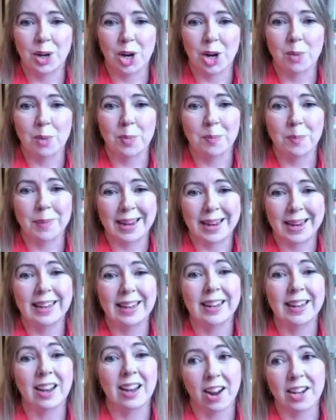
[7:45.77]
and open
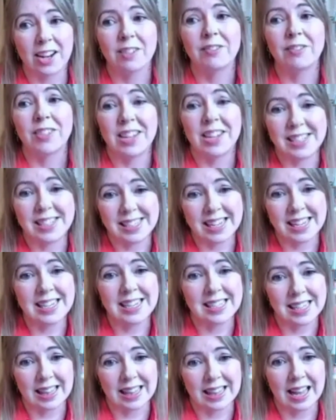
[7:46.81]
banking kind of feeds
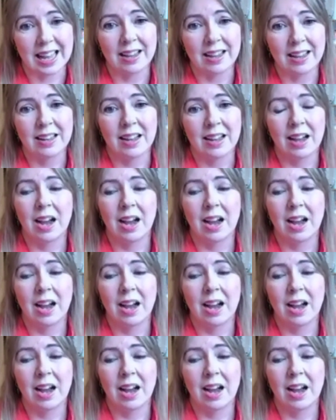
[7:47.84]
into that.